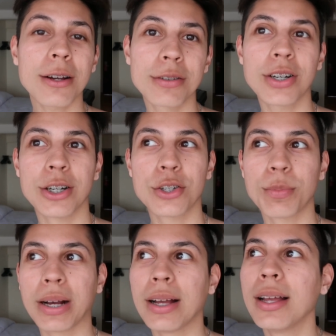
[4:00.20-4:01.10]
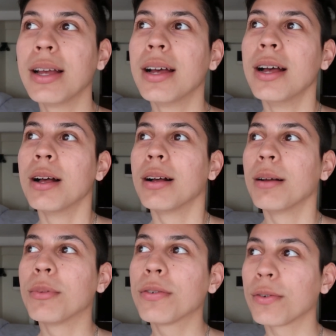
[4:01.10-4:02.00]
go to church, but
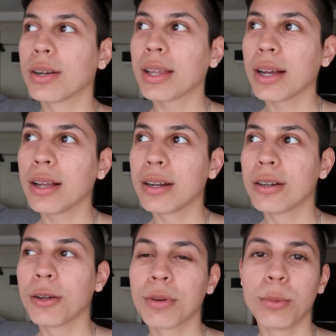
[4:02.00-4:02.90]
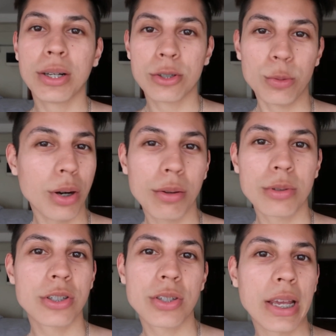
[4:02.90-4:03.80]
before that, I don't know what I'm gonna do.
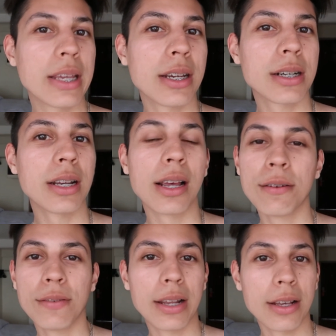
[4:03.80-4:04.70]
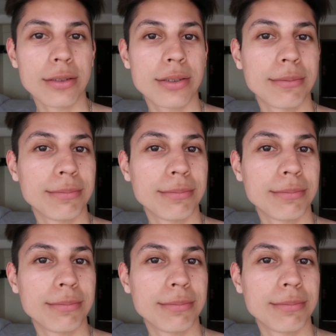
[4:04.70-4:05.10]
Probably just stay here and edit videos.